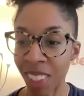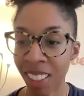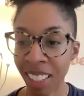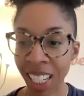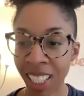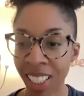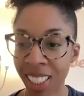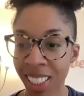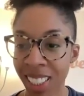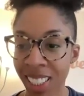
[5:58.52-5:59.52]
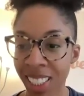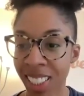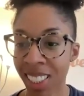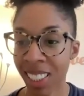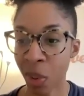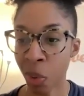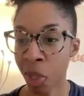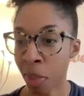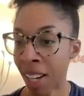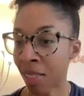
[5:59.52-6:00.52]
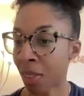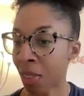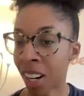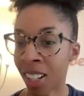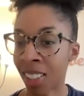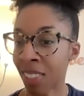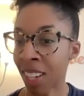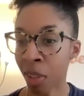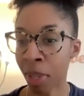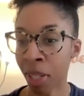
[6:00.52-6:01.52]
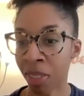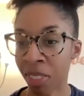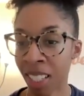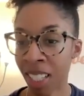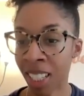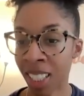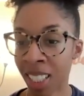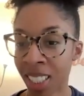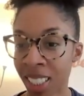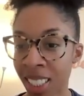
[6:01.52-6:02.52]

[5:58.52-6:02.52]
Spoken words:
Great. Woodbine Food Hall. Never been over there.